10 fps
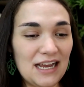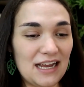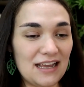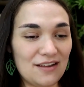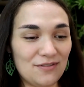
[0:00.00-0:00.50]

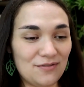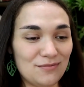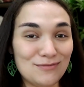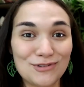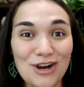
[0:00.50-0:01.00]
I've
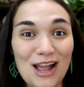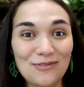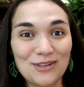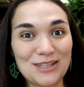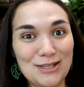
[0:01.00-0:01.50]

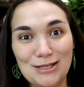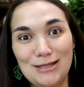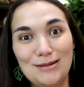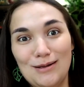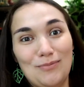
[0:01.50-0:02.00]
traveled and then
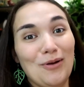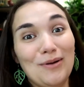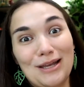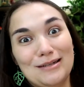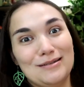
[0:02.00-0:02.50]
ended up, oh,
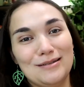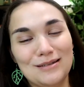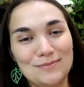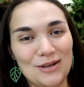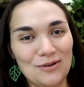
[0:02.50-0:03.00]
I guess this
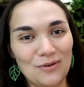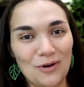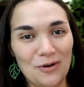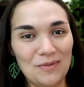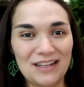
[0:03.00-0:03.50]
is my new
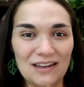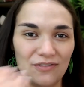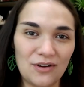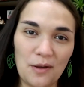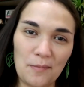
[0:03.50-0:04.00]
home and
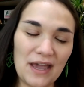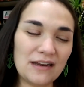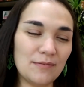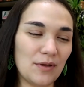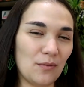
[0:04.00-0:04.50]
never gone
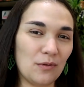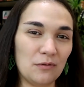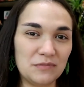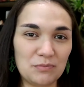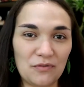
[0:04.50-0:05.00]
back to my old
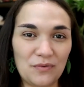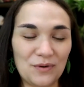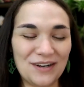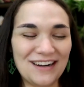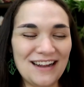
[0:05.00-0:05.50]
homes
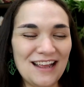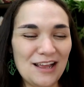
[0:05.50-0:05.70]
before.